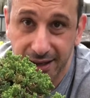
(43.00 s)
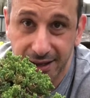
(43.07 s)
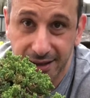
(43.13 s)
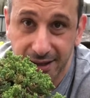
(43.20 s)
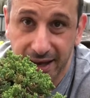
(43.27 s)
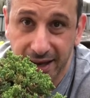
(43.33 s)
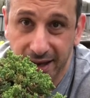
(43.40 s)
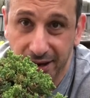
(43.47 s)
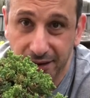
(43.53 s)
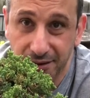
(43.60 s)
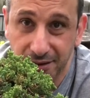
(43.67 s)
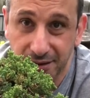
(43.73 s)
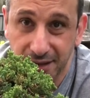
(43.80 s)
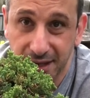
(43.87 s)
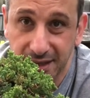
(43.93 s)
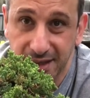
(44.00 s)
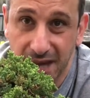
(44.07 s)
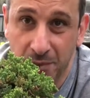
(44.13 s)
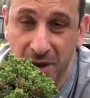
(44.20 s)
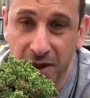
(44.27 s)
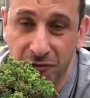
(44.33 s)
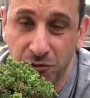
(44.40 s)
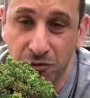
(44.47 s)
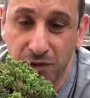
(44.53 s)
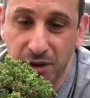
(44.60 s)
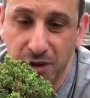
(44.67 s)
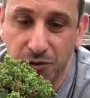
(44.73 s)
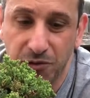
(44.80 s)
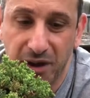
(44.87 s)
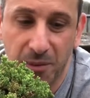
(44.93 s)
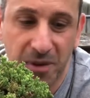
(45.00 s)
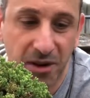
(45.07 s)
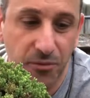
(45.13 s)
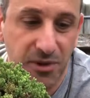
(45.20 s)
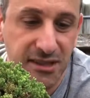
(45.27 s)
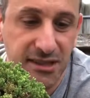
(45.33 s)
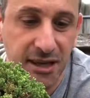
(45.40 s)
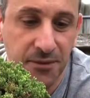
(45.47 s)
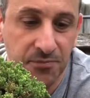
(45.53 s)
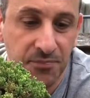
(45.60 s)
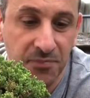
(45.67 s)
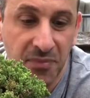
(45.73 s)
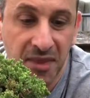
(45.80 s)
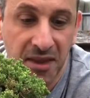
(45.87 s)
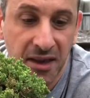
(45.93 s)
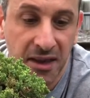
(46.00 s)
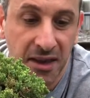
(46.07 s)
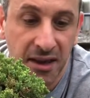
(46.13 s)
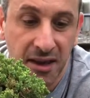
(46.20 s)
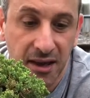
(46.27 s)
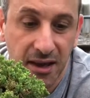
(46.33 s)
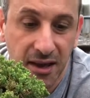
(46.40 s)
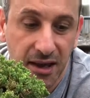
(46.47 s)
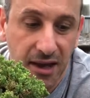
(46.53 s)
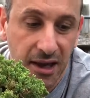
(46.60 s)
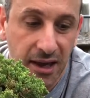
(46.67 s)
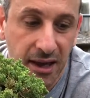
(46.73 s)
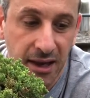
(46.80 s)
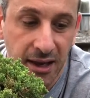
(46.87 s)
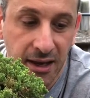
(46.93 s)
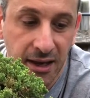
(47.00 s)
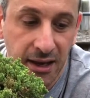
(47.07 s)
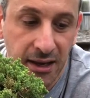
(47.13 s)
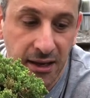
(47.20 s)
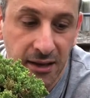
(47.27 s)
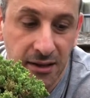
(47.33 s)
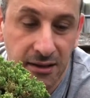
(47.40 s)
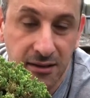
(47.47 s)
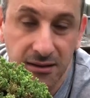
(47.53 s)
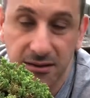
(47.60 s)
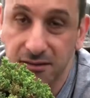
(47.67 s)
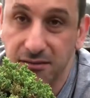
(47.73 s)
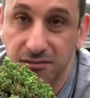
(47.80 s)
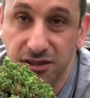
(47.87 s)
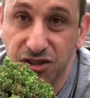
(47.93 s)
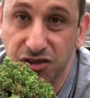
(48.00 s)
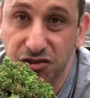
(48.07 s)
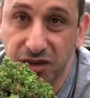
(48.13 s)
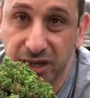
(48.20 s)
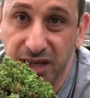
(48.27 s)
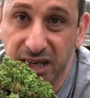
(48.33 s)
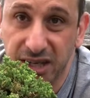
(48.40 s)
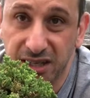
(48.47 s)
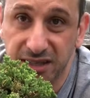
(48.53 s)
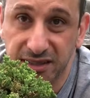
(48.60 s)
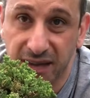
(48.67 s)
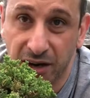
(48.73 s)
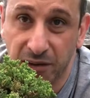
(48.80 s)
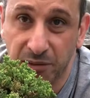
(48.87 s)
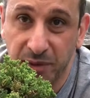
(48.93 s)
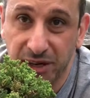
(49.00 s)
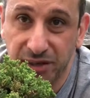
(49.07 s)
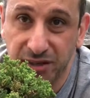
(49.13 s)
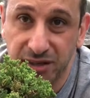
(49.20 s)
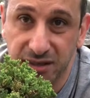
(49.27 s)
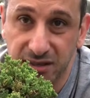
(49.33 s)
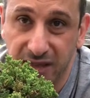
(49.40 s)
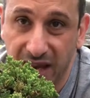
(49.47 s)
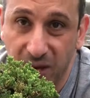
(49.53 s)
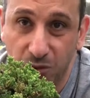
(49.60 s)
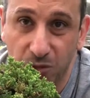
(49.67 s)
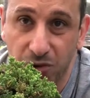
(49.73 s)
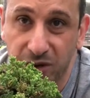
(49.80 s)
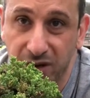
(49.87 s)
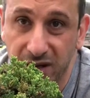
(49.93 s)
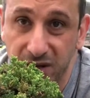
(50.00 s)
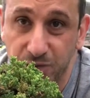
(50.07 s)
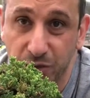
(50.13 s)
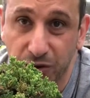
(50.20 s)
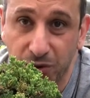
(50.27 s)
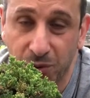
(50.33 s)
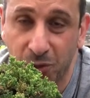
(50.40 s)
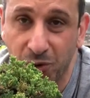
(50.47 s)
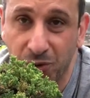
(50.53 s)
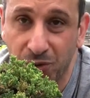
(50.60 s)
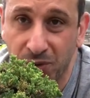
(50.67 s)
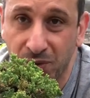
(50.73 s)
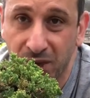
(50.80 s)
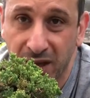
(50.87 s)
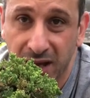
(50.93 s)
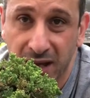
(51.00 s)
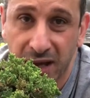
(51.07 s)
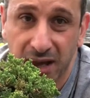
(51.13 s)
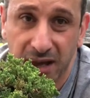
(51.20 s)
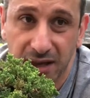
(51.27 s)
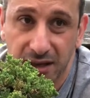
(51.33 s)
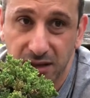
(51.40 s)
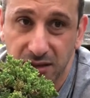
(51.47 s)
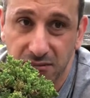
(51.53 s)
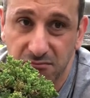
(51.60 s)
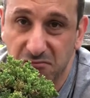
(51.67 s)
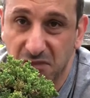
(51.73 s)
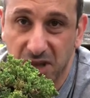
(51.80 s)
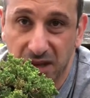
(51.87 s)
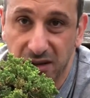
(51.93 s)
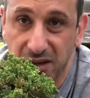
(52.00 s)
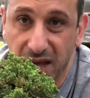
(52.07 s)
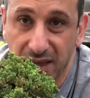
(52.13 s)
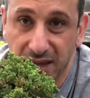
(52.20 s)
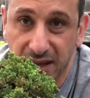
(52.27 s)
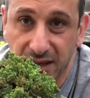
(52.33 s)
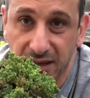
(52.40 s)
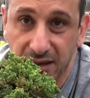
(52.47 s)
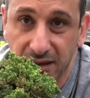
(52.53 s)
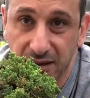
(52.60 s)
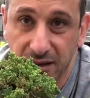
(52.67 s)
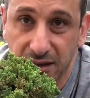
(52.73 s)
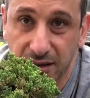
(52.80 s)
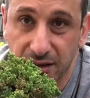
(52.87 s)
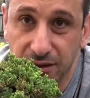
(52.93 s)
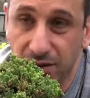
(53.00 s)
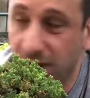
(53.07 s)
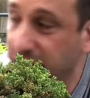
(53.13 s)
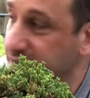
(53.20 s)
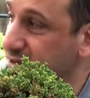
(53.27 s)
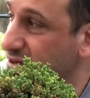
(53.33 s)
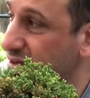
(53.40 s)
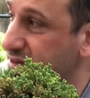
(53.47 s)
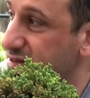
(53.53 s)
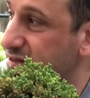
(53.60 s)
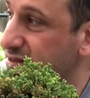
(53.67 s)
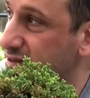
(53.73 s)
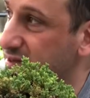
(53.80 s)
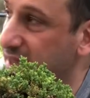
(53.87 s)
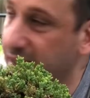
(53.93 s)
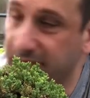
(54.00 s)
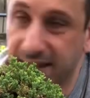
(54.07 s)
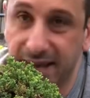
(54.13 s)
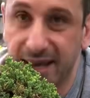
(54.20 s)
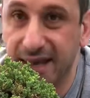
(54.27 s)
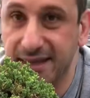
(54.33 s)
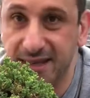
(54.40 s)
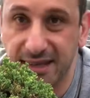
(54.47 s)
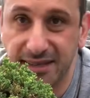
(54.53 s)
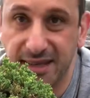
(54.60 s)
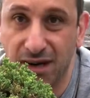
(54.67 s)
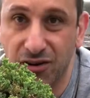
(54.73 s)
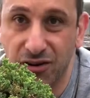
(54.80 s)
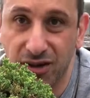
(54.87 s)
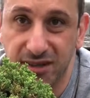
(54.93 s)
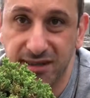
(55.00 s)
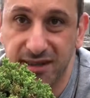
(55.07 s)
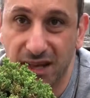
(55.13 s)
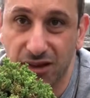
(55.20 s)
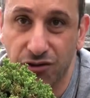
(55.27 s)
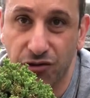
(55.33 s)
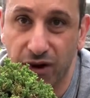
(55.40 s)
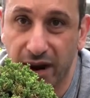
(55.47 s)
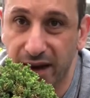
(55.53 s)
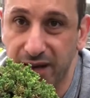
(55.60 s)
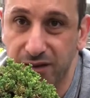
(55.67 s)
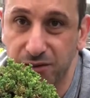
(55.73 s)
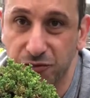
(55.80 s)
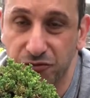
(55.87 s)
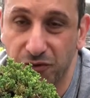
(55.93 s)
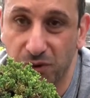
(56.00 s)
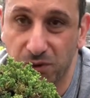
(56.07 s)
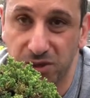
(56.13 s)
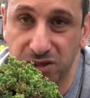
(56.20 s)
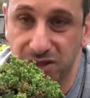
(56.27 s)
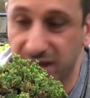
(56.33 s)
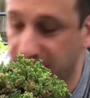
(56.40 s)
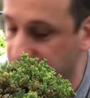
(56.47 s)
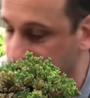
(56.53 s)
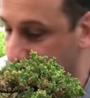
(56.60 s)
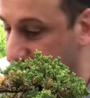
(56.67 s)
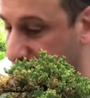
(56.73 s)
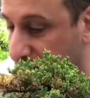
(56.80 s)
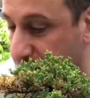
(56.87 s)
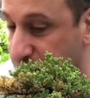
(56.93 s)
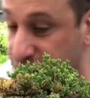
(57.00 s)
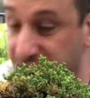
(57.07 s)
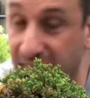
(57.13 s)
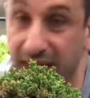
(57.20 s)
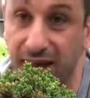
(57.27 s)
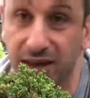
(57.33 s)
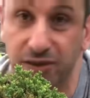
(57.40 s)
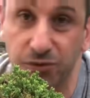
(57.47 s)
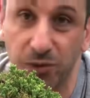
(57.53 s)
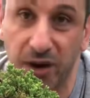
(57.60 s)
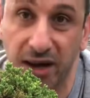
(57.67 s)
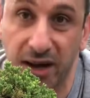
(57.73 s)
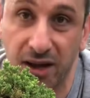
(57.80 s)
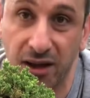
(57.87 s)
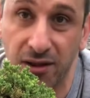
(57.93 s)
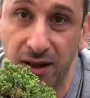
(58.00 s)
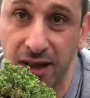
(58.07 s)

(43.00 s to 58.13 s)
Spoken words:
Now, it's come out of winter and this tree just sat on the benches getting watered as per normal. Nothing nice, they get that nice dull grey foliage that Shimpakus get as well,